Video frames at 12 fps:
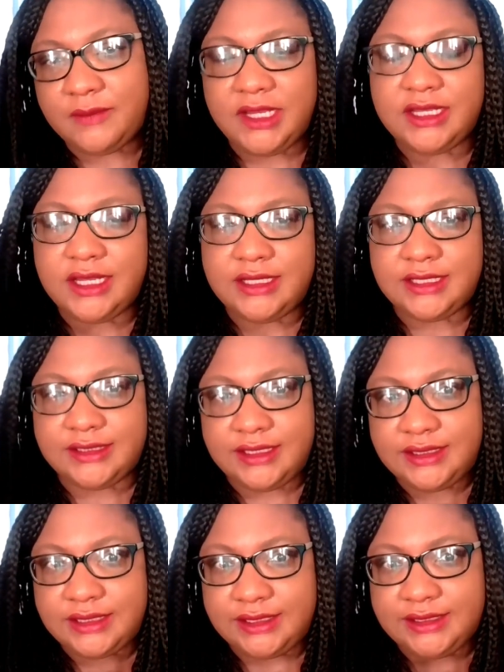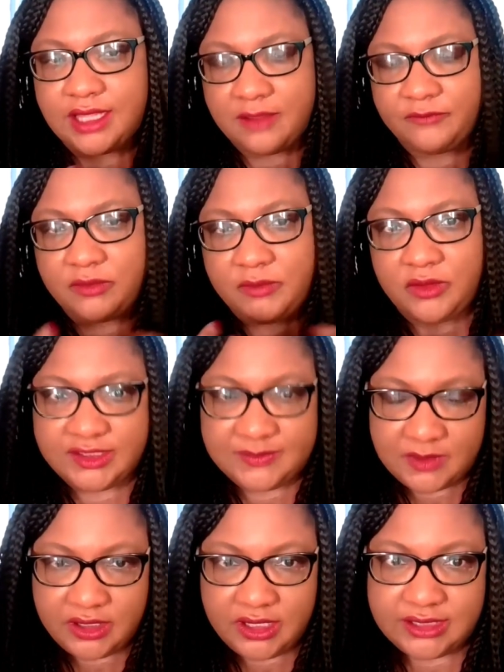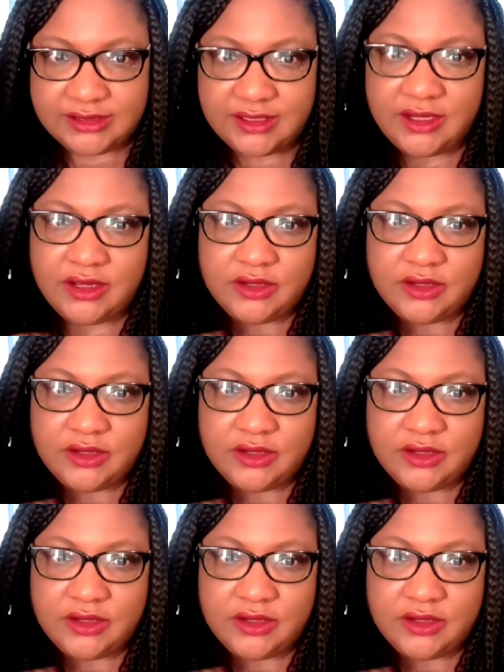I mean, does this come from your experience?